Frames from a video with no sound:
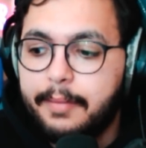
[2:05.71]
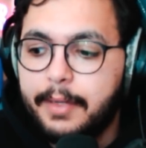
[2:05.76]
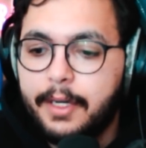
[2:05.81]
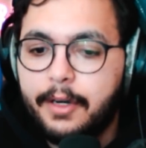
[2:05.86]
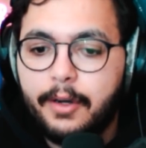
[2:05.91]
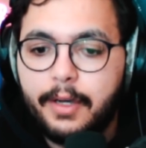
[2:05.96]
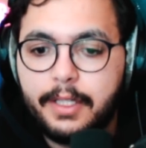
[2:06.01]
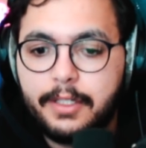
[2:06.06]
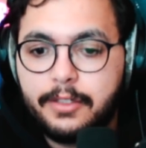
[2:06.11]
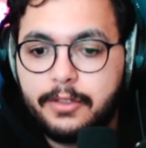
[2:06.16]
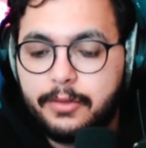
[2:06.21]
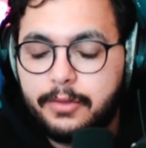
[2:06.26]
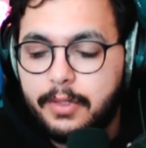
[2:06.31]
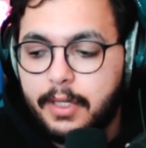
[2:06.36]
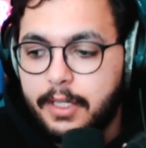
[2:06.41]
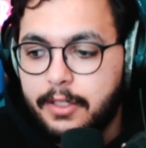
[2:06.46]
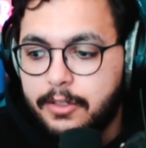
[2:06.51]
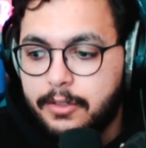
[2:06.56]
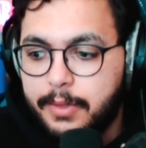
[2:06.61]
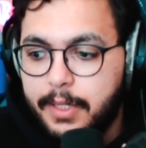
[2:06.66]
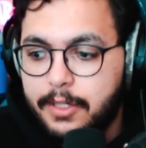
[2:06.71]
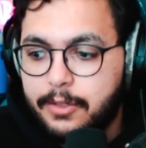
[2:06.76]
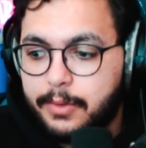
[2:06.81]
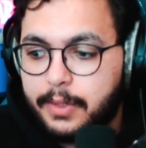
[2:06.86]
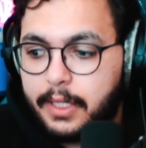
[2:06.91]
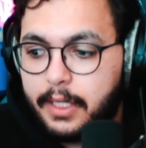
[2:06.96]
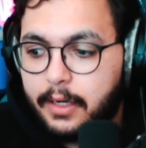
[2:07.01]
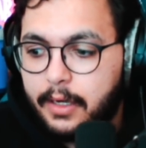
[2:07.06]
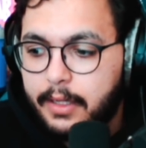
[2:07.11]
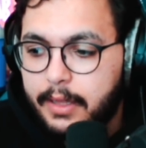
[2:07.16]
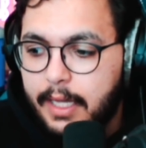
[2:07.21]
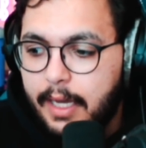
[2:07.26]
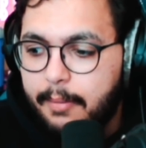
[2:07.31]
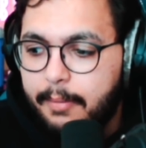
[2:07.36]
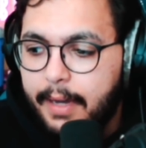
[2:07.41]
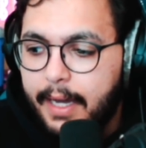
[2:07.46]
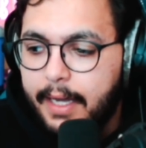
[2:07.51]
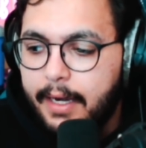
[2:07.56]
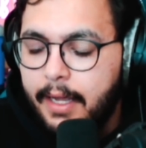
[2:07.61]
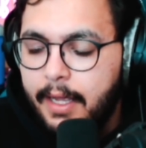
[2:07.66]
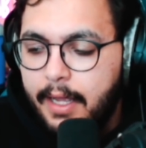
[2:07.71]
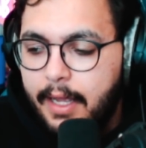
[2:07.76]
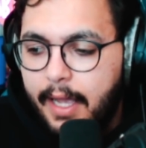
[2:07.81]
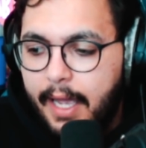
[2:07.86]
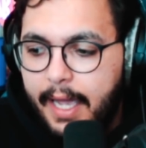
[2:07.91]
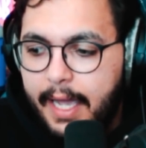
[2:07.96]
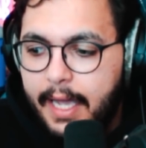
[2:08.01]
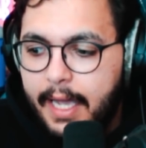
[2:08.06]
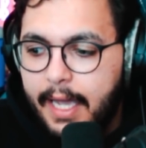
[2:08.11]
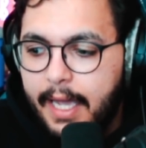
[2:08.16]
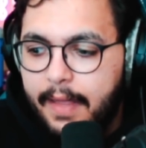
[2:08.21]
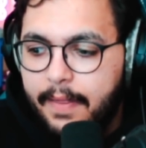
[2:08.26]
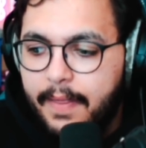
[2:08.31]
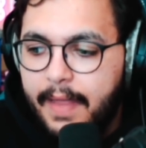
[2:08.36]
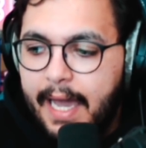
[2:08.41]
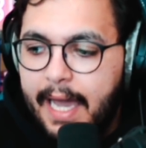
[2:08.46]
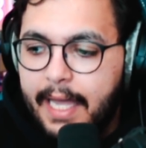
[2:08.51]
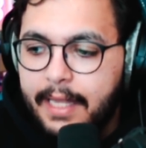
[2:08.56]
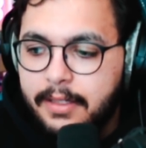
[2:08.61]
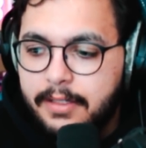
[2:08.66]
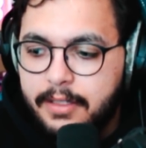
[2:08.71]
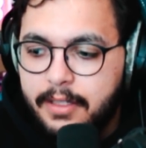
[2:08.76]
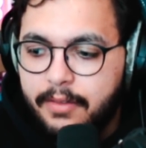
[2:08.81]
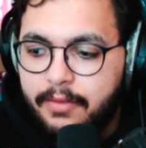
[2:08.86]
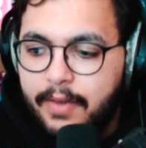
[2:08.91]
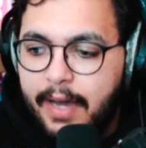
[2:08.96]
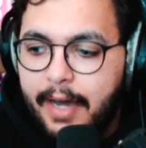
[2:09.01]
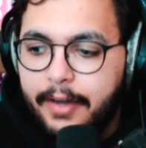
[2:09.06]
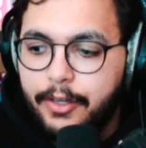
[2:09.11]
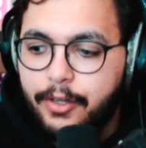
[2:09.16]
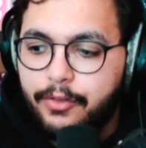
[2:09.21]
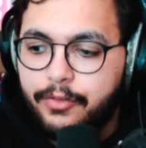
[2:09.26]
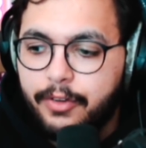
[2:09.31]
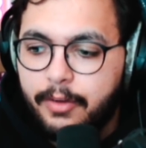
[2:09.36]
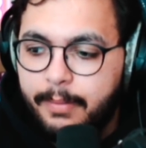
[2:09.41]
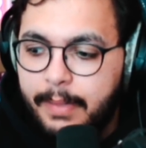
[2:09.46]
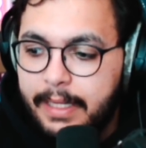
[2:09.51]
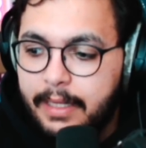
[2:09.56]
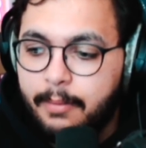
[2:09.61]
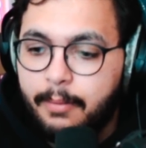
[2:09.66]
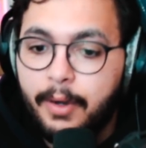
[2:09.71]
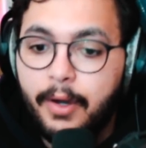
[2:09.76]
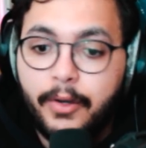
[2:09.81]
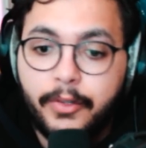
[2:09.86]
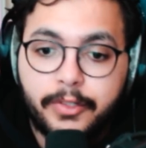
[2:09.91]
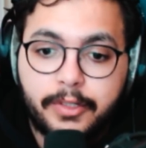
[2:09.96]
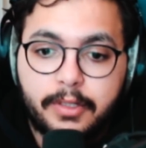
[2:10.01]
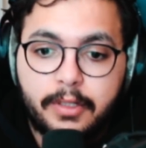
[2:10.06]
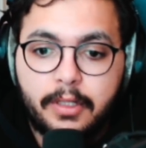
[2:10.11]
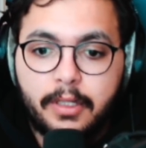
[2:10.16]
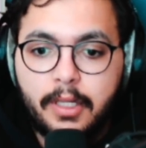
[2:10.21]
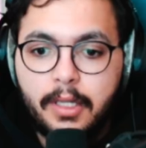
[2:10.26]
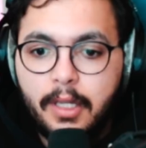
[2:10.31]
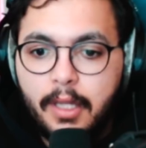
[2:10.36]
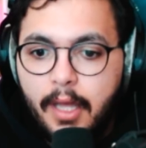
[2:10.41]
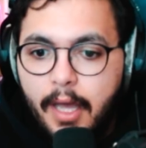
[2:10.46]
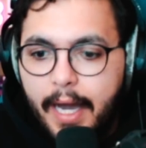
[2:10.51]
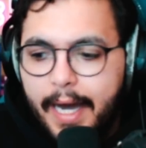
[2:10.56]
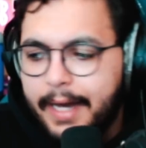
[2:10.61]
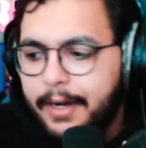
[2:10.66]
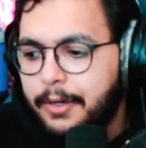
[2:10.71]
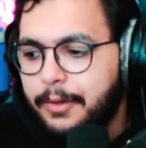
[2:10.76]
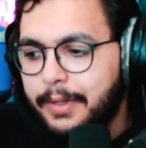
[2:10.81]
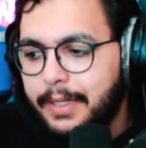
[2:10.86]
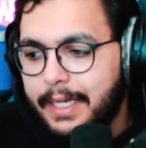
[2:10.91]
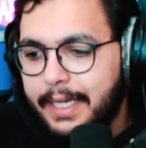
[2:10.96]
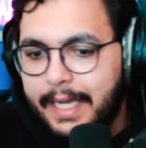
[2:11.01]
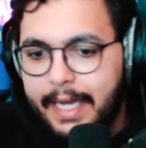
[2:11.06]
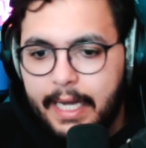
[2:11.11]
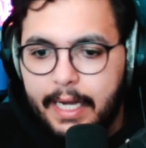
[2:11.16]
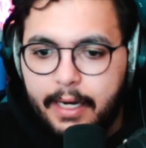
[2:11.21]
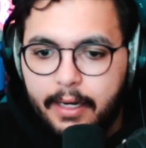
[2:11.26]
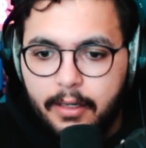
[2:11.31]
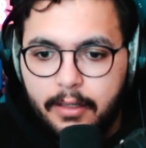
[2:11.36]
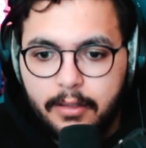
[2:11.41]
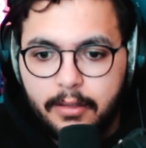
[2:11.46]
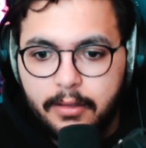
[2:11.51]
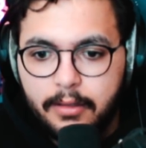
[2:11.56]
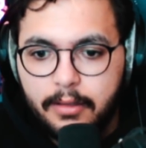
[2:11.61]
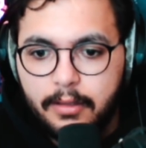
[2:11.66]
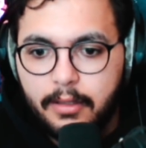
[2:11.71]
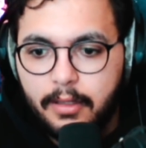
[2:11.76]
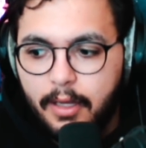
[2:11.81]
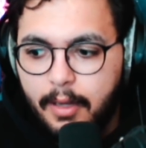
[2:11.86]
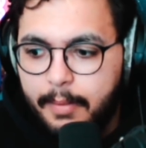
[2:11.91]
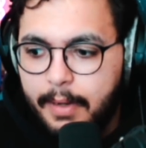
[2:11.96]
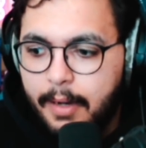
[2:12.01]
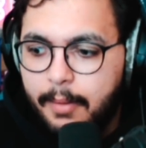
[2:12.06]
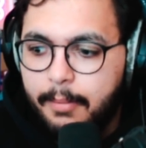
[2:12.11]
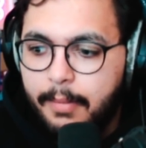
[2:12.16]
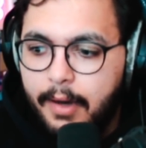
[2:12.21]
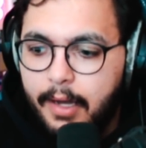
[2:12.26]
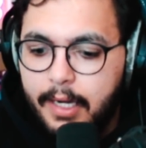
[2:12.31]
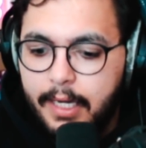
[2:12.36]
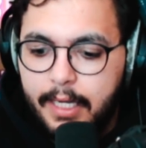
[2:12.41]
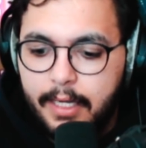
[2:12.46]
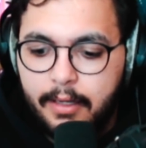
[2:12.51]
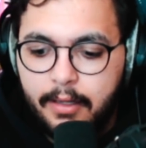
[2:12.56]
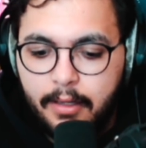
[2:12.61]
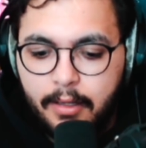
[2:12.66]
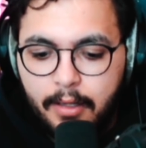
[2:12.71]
You know, his tweets really aren't that bad. And that's the value for me the most. I don't really care about money.